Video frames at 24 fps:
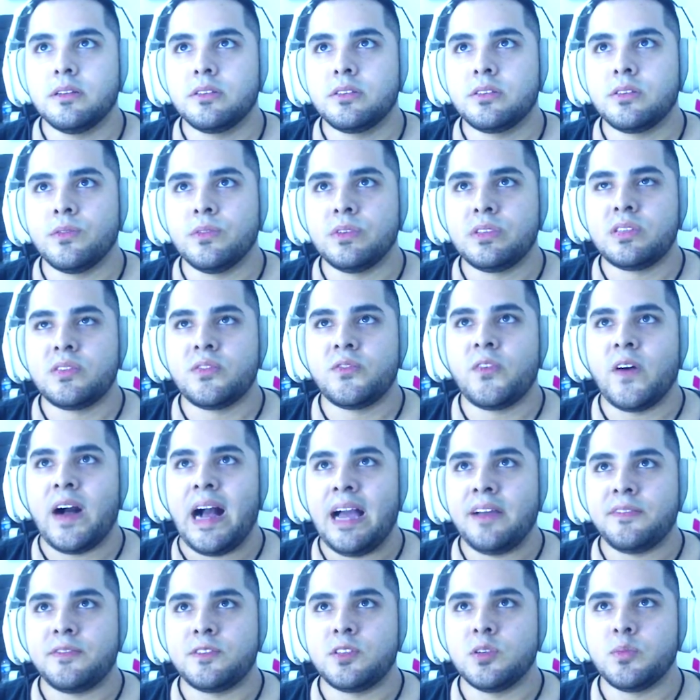So it's
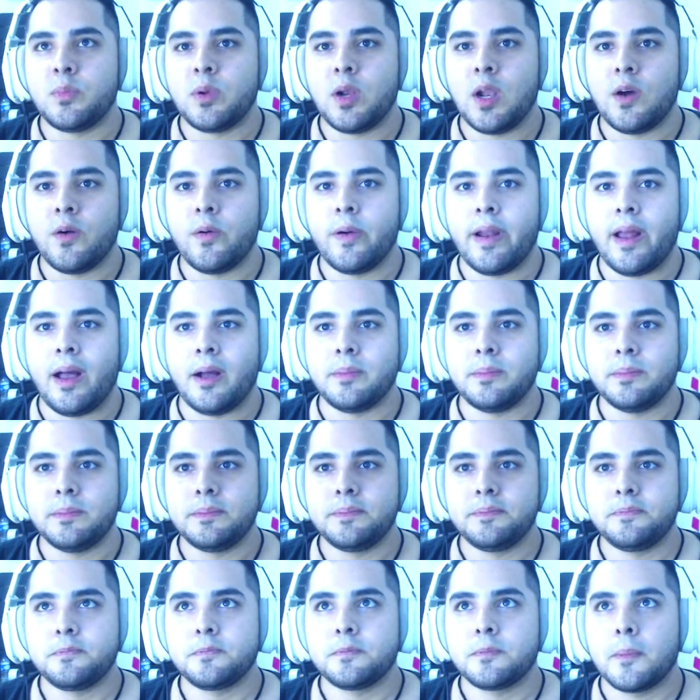5 to blow it up.
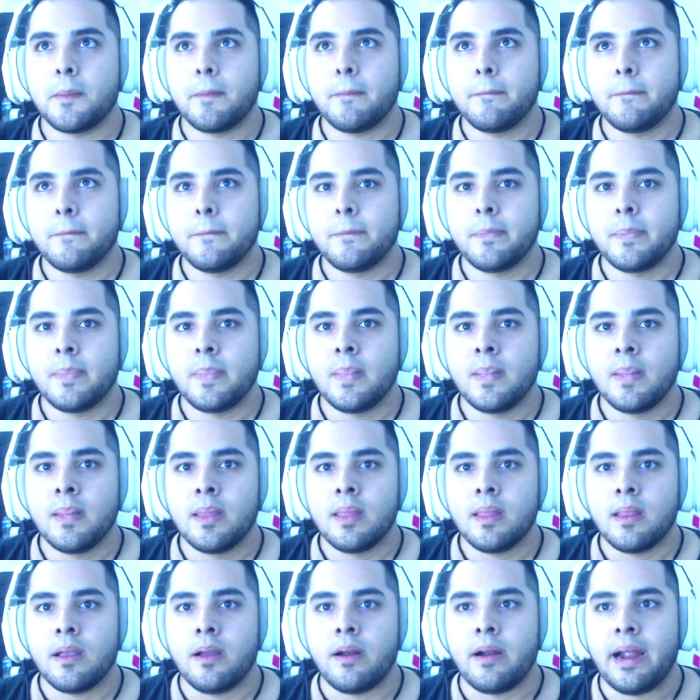
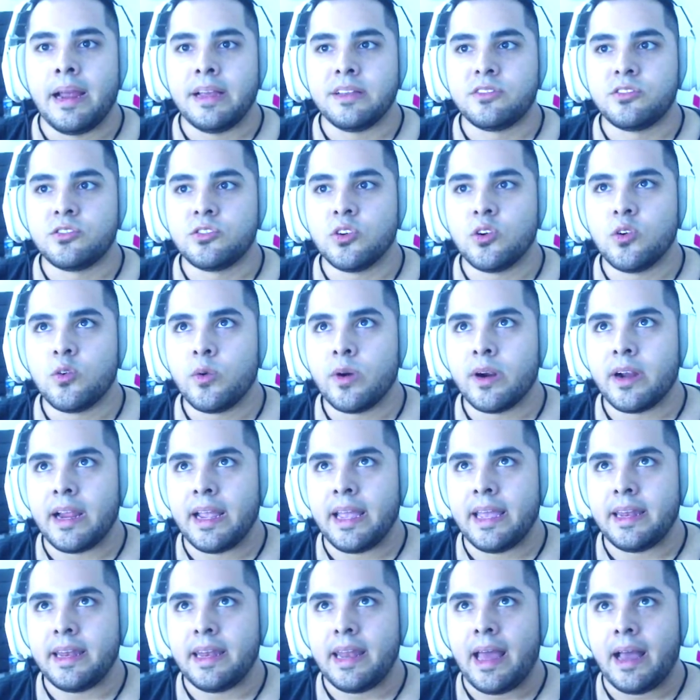Alright, so we're
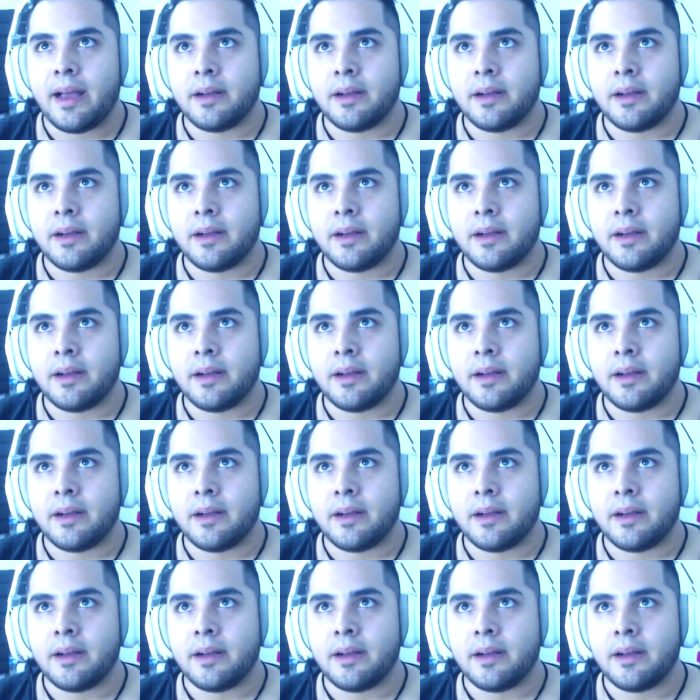in